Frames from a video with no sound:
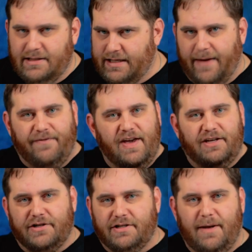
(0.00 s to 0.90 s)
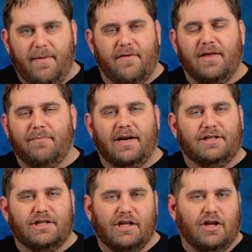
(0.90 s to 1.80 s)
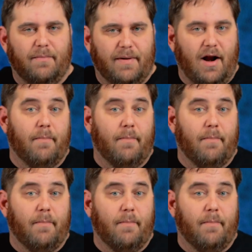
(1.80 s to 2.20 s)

same feature same everything but it's just a little bit